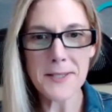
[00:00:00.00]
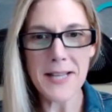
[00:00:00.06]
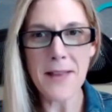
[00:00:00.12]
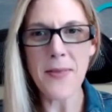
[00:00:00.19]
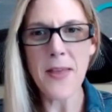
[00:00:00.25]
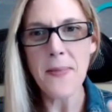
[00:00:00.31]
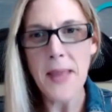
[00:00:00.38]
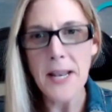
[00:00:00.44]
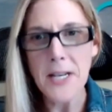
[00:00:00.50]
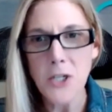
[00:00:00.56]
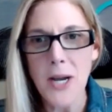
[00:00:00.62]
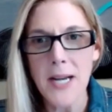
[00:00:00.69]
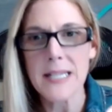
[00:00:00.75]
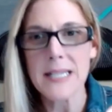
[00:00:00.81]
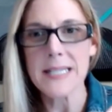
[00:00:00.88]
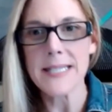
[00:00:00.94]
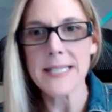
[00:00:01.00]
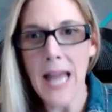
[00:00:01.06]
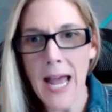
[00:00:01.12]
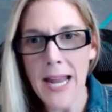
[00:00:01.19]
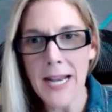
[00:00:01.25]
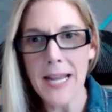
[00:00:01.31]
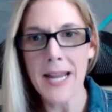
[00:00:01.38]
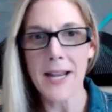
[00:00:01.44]
And then they try to
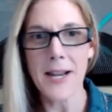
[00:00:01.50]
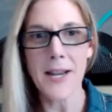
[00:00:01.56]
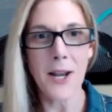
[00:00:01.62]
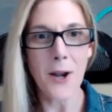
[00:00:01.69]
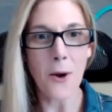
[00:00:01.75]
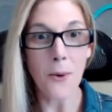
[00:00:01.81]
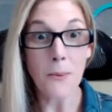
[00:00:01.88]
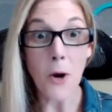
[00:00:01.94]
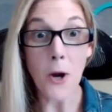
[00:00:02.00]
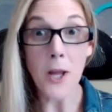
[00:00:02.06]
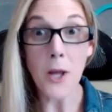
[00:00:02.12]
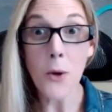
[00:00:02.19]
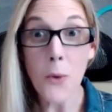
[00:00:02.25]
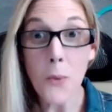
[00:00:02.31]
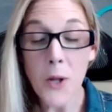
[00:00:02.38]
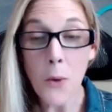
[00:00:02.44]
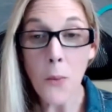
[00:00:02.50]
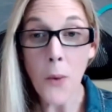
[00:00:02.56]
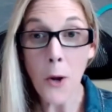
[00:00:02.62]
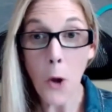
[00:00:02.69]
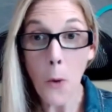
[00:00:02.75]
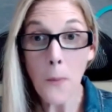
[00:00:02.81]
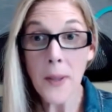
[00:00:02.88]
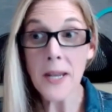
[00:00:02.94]
slide in, you know, are you, you want
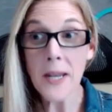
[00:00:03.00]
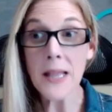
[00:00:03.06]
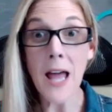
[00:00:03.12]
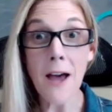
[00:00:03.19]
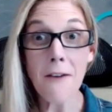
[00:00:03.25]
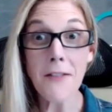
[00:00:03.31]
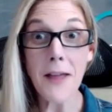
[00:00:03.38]
open to love?